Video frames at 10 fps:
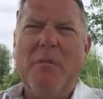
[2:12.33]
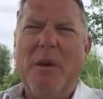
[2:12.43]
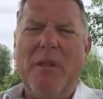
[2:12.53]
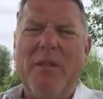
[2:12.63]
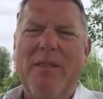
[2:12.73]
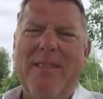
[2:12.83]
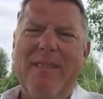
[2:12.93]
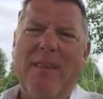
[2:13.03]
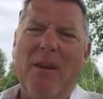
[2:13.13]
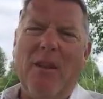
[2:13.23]
But,
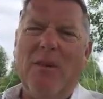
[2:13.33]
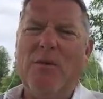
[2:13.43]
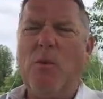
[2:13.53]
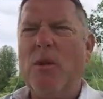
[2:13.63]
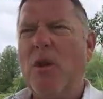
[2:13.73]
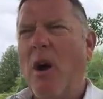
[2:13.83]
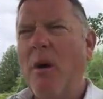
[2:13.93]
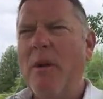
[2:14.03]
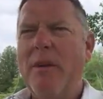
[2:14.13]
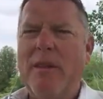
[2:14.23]
you know, there was one
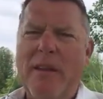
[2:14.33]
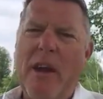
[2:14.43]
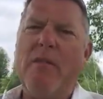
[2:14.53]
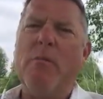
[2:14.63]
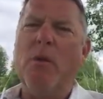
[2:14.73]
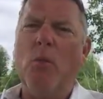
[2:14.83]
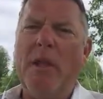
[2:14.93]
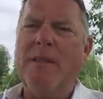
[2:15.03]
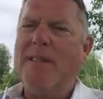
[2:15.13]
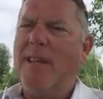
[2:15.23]
comment the government
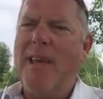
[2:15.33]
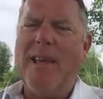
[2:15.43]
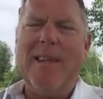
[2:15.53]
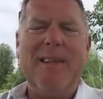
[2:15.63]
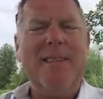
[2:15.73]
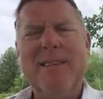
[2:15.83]
wins again.